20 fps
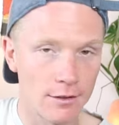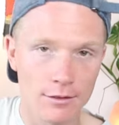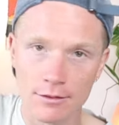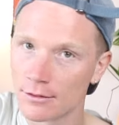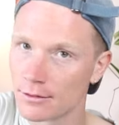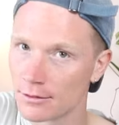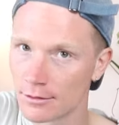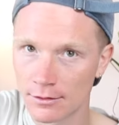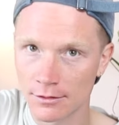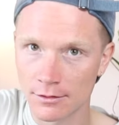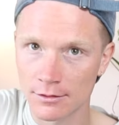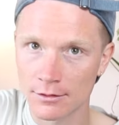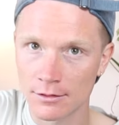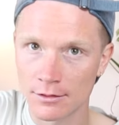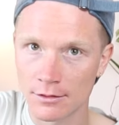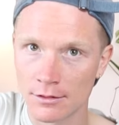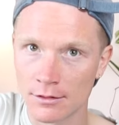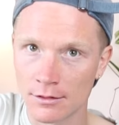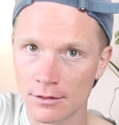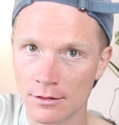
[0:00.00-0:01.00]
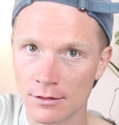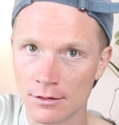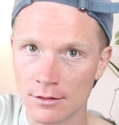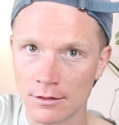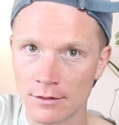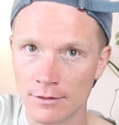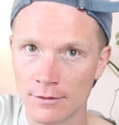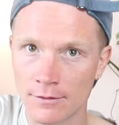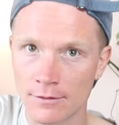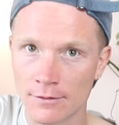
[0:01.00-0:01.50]

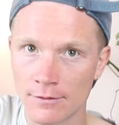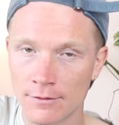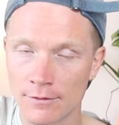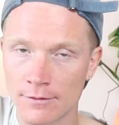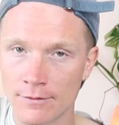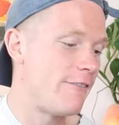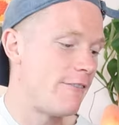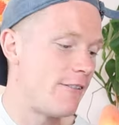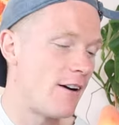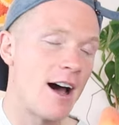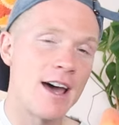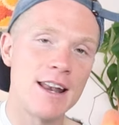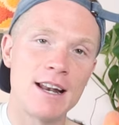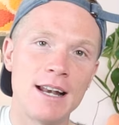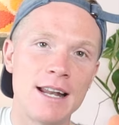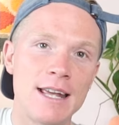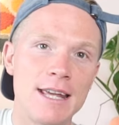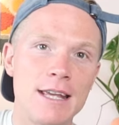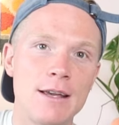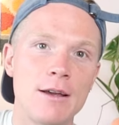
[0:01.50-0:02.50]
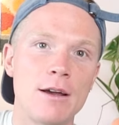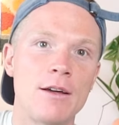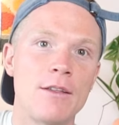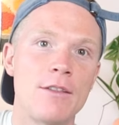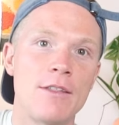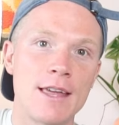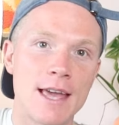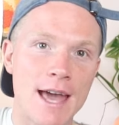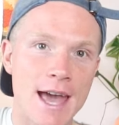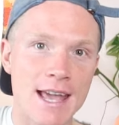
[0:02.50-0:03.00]
And then finally
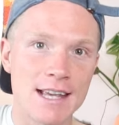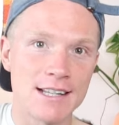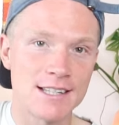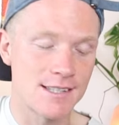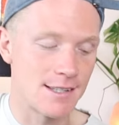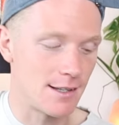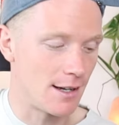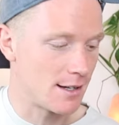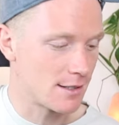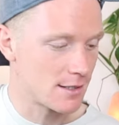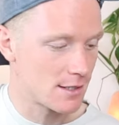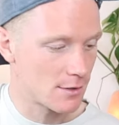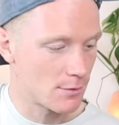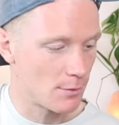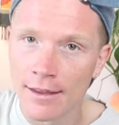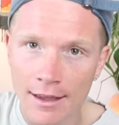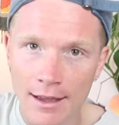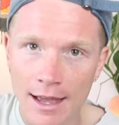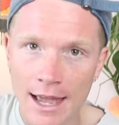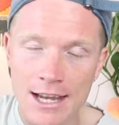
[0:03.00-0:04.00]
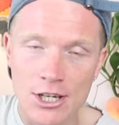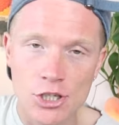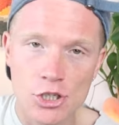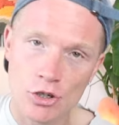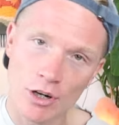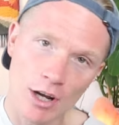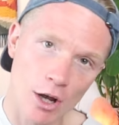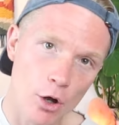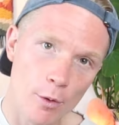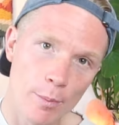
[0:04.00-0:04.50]
the A sus, A
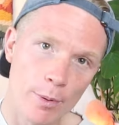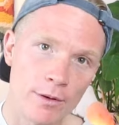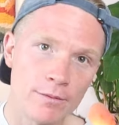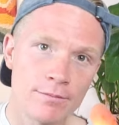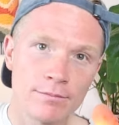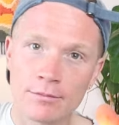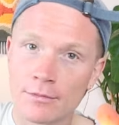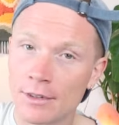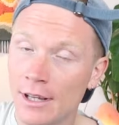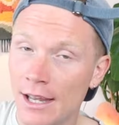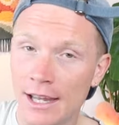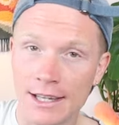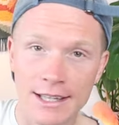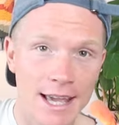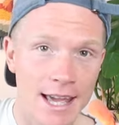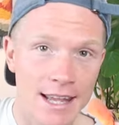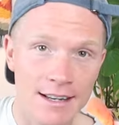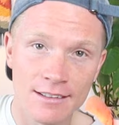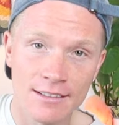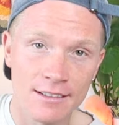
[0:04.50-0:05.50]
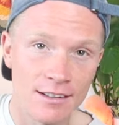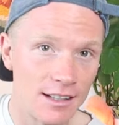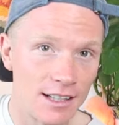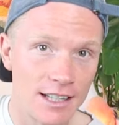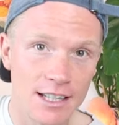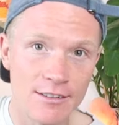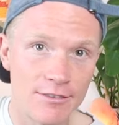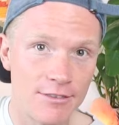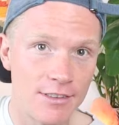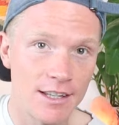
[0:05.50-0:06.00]
string open, again
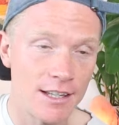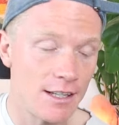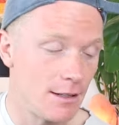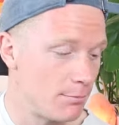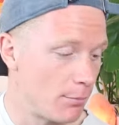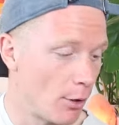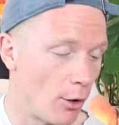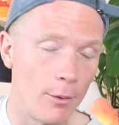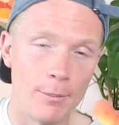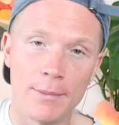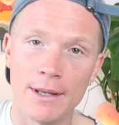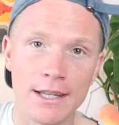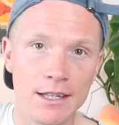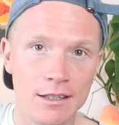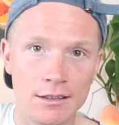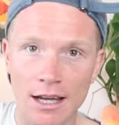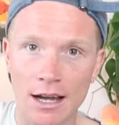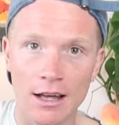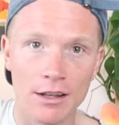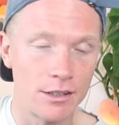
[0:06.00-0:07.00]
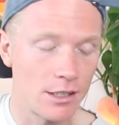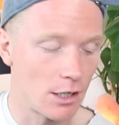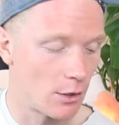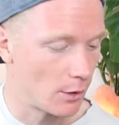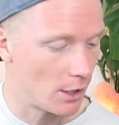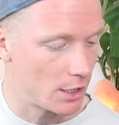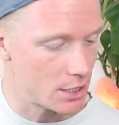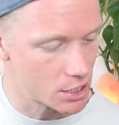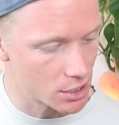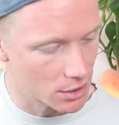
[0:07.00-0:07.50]
leave the bottom E out of the
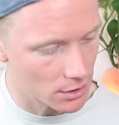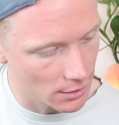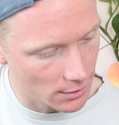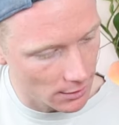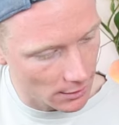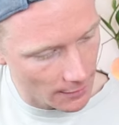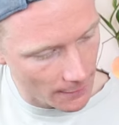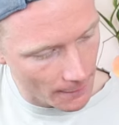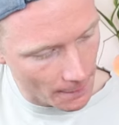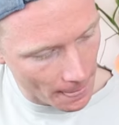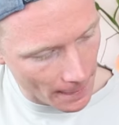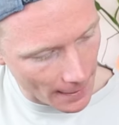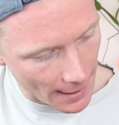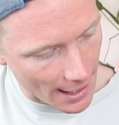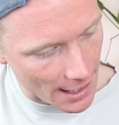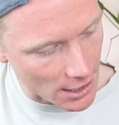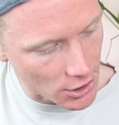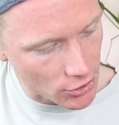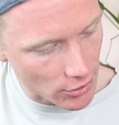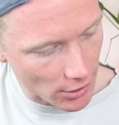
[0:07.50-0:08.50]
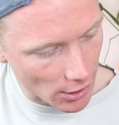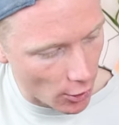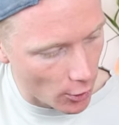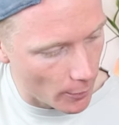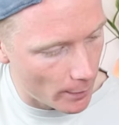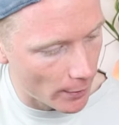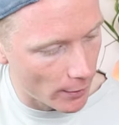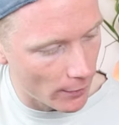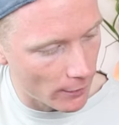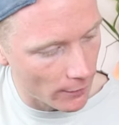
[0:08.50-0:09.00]
equation, A string
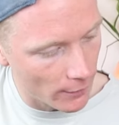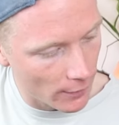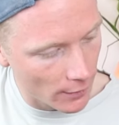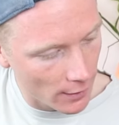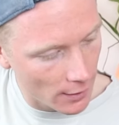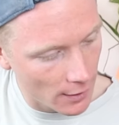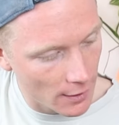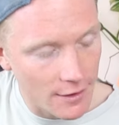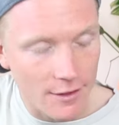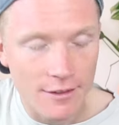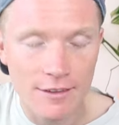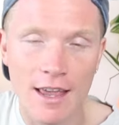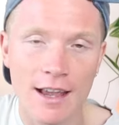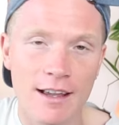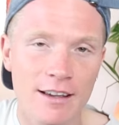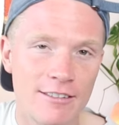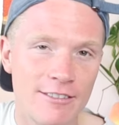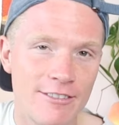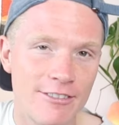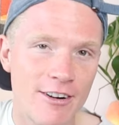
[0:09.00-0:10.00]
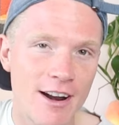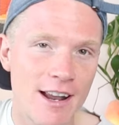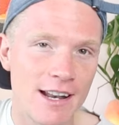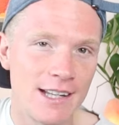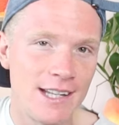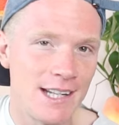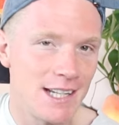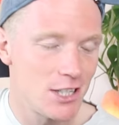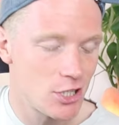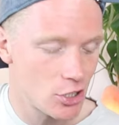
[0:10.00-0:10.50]
open, 2nd
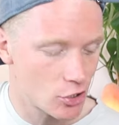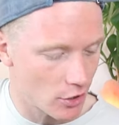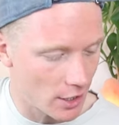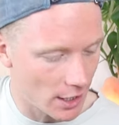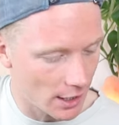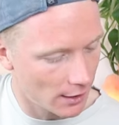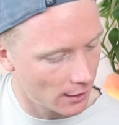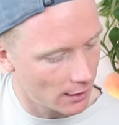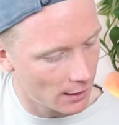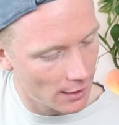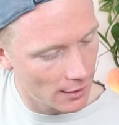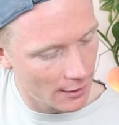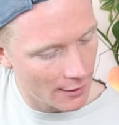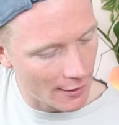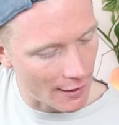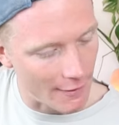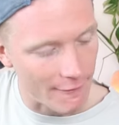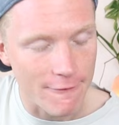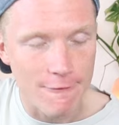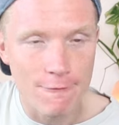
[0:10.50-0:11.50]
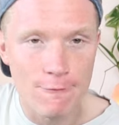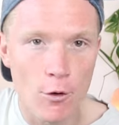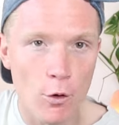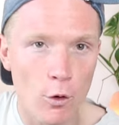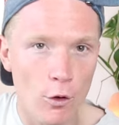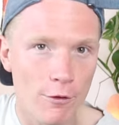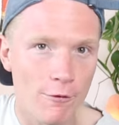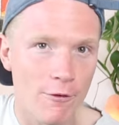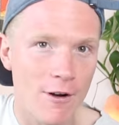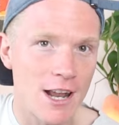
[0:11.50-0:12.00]
fret D string, and
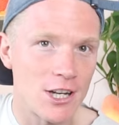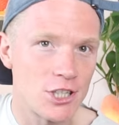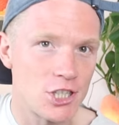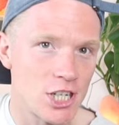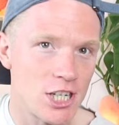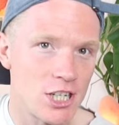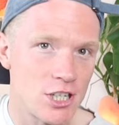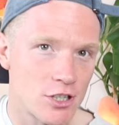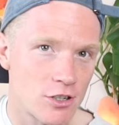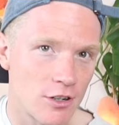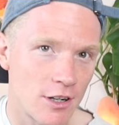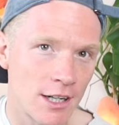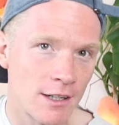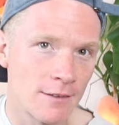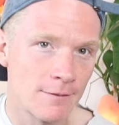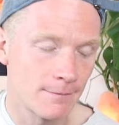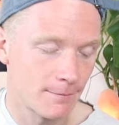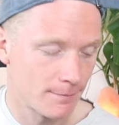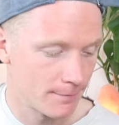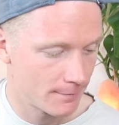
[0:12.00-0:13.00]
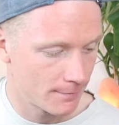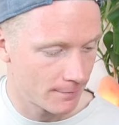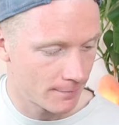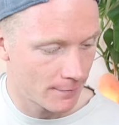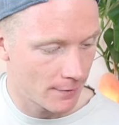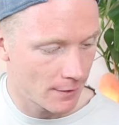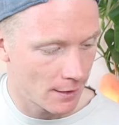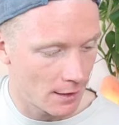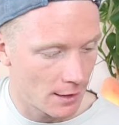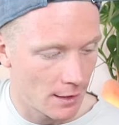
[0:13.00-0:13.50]
4th fret G string,
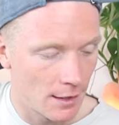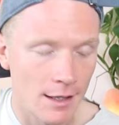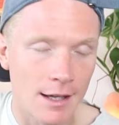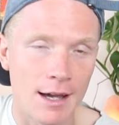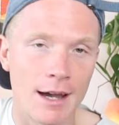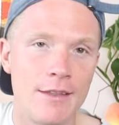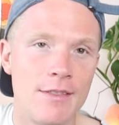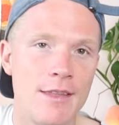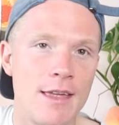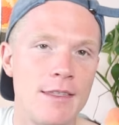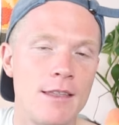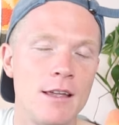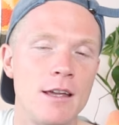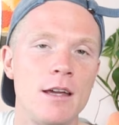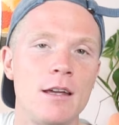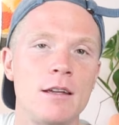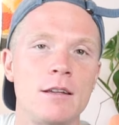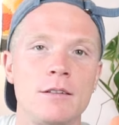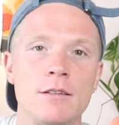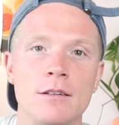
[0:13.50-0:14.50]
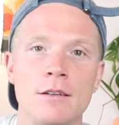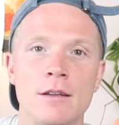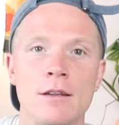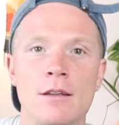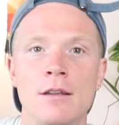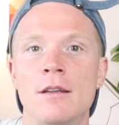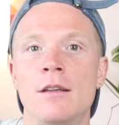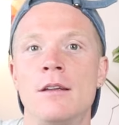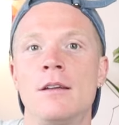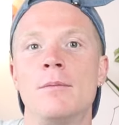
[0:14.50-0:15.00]
and then the
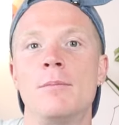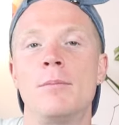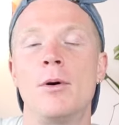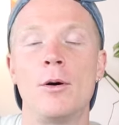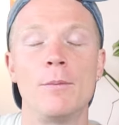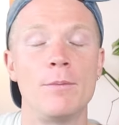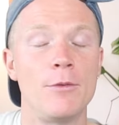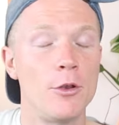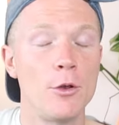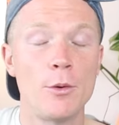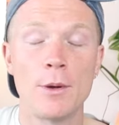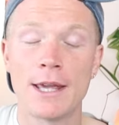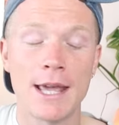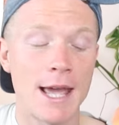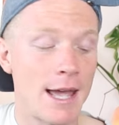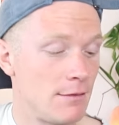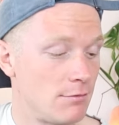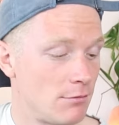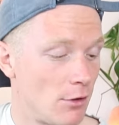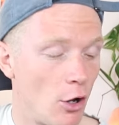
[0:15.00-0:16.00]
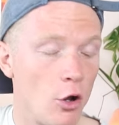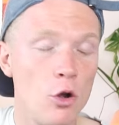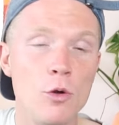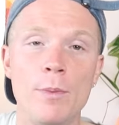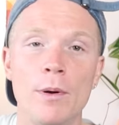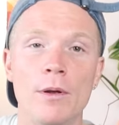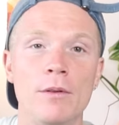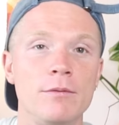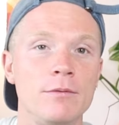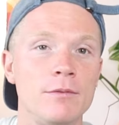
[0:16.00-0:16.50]
bottom 2 again
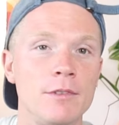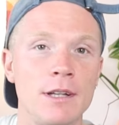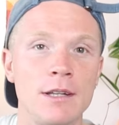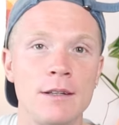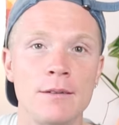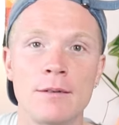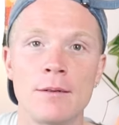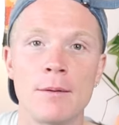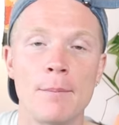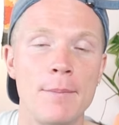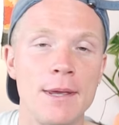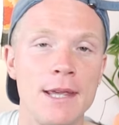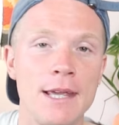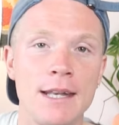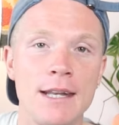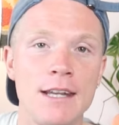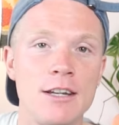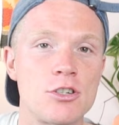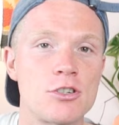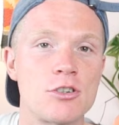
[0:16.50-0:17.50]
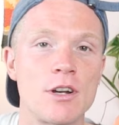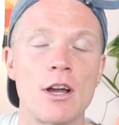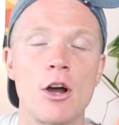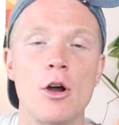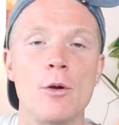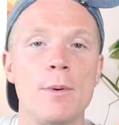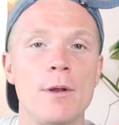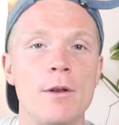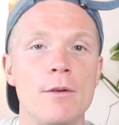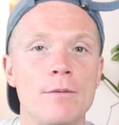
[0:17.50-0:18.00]
open, B and E string
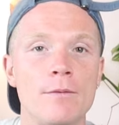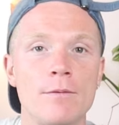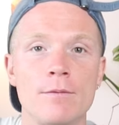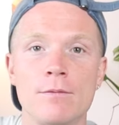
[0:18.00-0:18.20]
open.